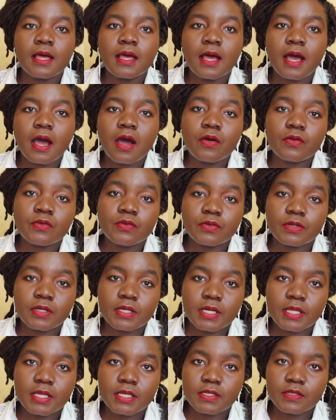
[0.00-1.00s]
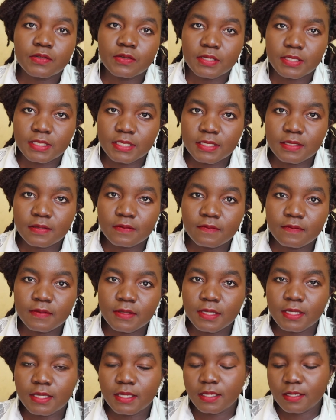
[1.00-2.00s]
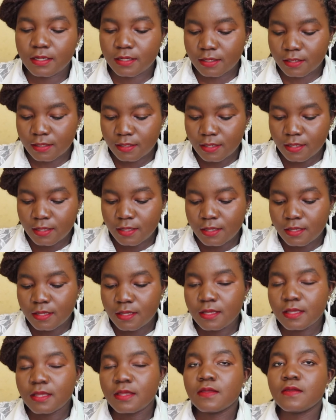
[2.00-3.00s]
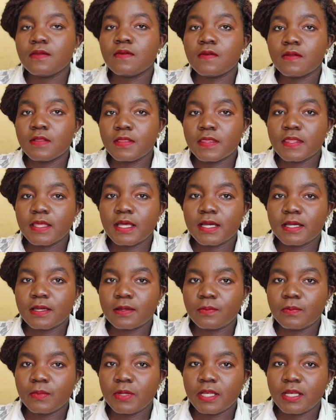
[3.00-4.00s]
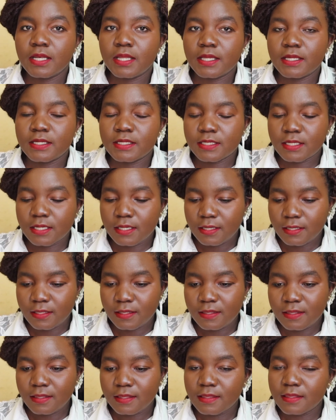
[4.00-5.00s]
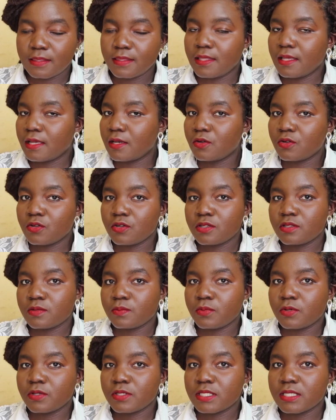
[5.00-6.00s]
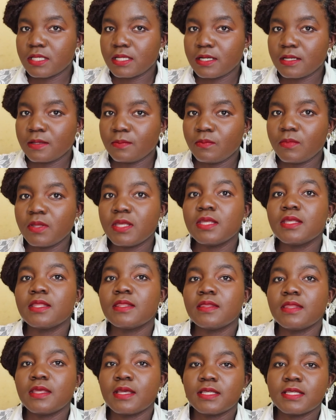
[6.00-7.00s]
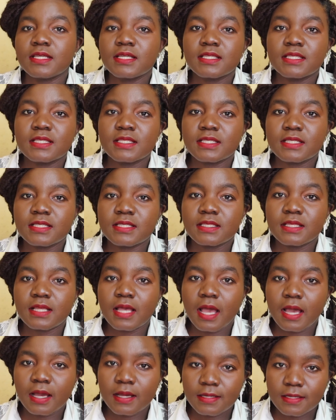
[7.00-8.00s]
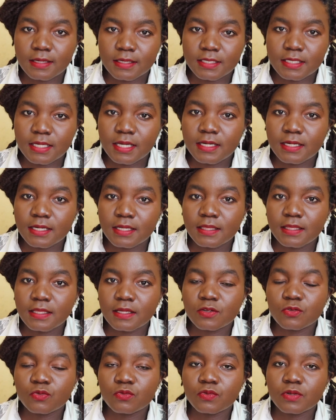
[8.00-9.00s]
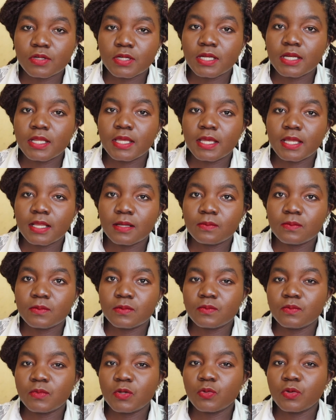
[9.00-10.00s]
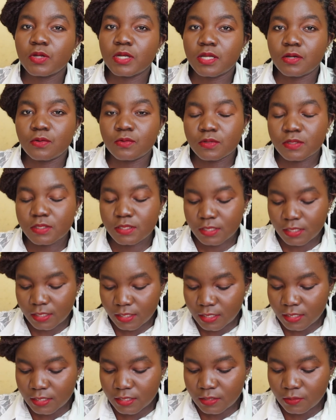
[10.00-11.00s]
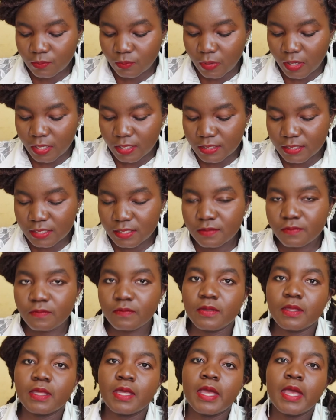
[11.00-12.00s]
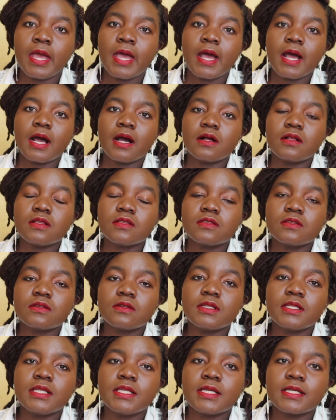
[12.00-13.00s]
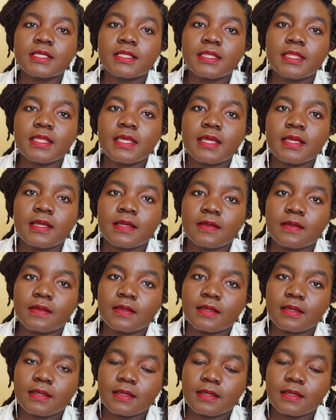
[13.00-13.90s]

how to create your CV, and you'll thank me later. They are not sponsoring me, they're just a channel that really helped me when I was creating my CV. I also link the